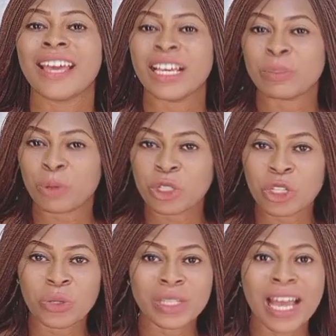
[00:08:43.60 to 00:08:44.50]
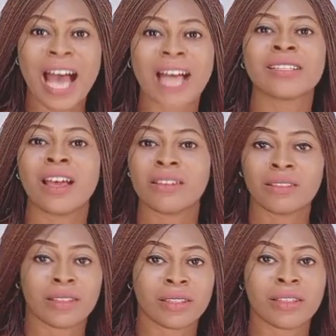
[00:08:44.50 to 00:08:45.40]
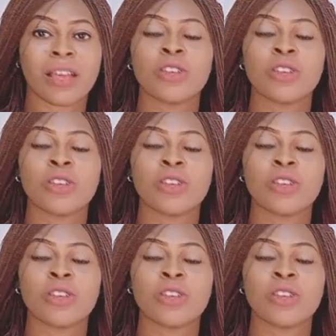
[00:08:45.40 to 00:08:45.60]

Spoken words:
is produced as Z.